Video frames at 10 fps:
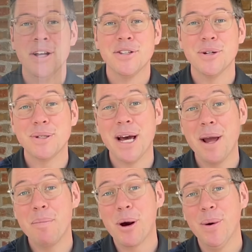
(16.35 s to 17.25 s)
So
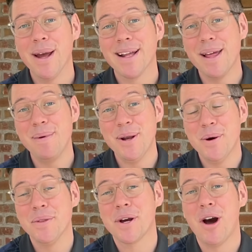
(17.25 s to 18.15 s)
type quick, let me
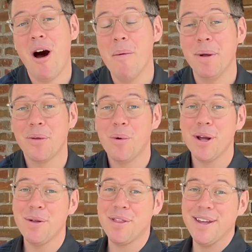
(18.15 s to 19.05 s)
know in the comments what
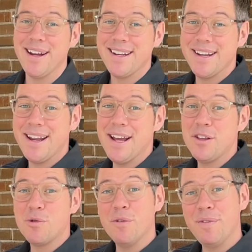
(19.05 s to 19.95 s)
you think
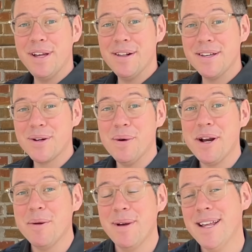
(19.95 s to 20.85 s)
today's reveal is
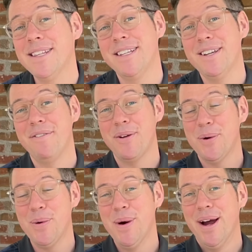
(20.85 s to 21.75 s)
going to be, see if
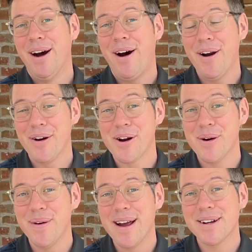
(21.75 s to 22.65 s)
you are
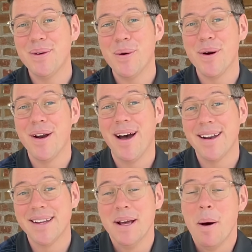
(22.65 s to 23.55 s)
correct or
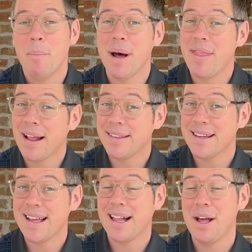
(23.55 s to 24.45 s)
not, but that's
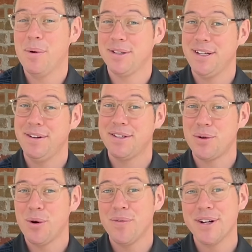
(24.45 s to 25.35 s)
exactly what's in
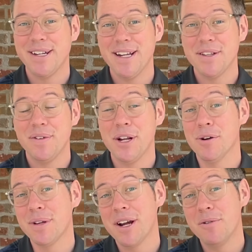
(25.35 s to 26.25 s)
store for today's video.
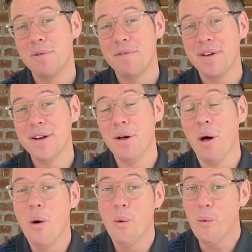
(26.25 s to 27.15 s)
So I'm going to reveal
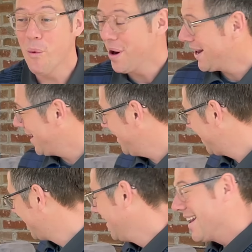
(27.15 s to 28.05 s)
what it
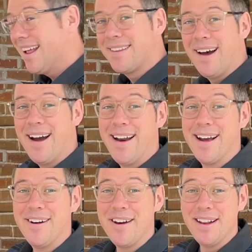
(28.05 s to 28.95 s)
is that's hiding
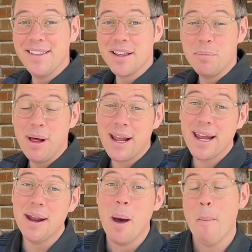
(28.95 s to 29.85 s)
underneath this
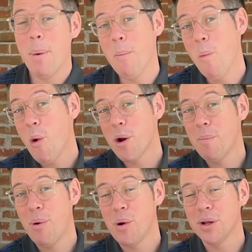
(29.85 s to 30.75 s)
blanket, but more
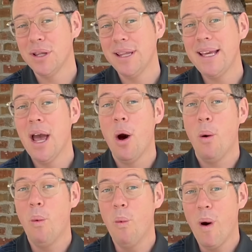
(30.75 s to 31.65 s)
importantly,
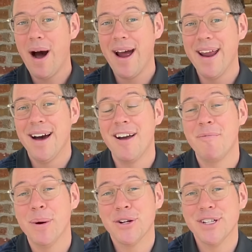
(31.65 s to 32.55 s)
why I've
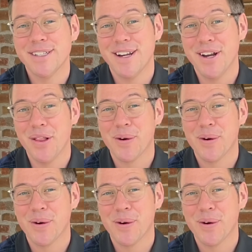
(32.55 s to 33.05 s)
purchased another